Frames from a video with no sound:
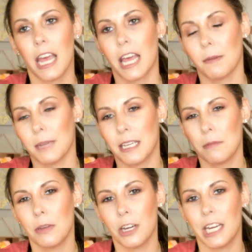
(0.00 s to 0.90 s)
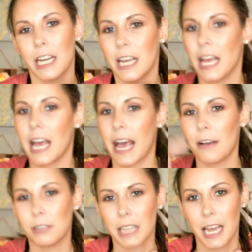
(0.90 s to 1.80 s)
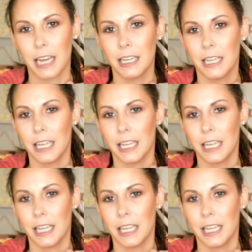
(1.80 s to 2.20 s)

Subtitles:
And I'm getting married outside.